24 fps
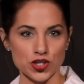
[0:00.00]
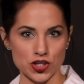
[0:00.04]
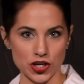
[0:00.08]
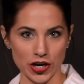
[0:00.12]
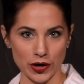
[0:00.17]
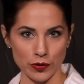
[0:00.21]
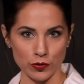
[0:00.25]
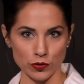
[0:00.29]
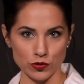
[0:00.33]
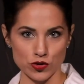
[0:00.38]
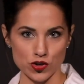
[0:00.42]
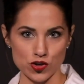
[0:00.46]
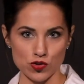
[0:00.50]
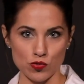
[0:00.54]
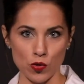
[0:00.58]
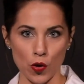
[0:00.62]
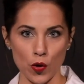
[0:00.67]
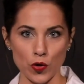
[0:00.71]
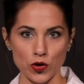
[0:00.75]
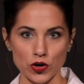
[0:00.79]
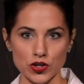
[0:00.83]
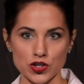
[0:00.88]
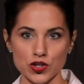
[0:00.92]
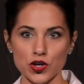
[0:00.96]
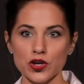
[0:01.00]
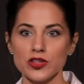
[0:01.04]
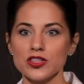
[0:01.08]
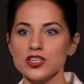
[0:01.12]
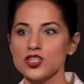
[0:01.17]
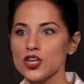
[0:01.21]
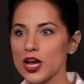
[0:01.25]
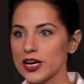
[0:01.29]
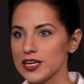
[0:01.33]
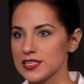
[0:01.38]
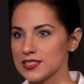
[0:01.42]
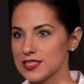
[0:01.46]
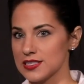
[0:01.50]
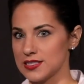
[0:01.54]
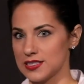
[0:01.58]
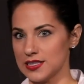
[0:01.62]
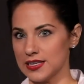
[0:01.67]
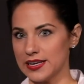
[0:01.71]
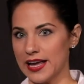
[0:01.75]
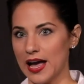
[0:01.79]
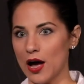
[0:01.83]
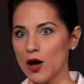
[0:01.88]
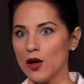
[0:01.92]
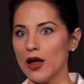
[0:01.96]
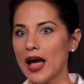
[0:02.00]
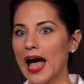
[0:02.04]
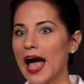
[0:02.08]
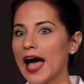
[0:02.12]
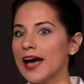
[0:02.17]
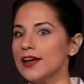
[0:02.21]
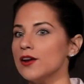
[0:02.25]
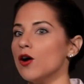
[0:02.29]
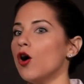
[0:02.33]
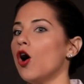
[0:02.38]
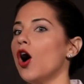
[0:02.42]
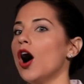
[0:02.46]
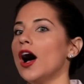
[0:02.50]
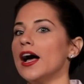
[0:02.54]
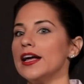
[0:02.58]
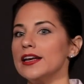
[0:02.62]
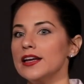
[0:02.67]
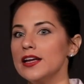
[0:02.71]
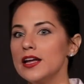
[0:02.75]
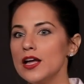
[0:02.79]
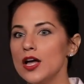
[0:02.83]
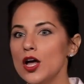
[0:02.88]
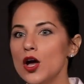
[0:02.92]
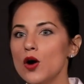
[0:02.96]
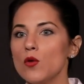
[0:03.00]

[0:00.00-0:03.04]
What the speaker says: Gerald Schroeder took the Genesis account head on